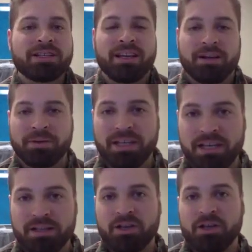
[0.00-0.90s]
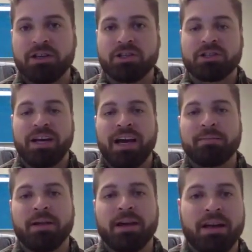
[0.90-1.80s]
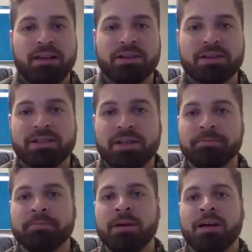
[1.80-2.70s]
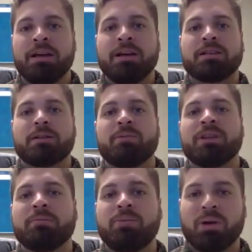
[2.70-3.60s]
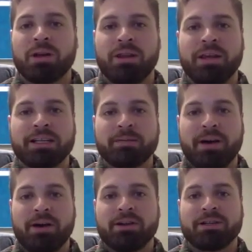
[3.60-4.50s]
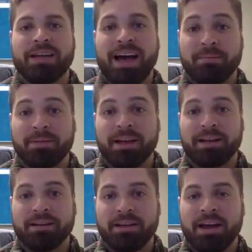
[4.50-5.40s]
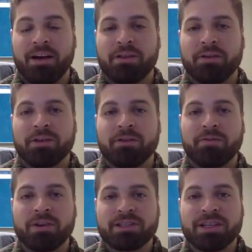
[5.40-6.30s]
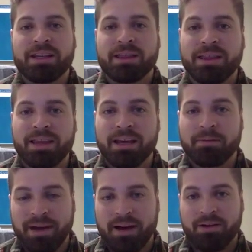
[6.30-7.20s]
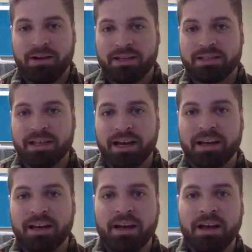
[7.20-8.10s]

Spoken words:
thing, like we said, is your timeline. And there's some really important things about your timeline. Now, the first thing to think about is that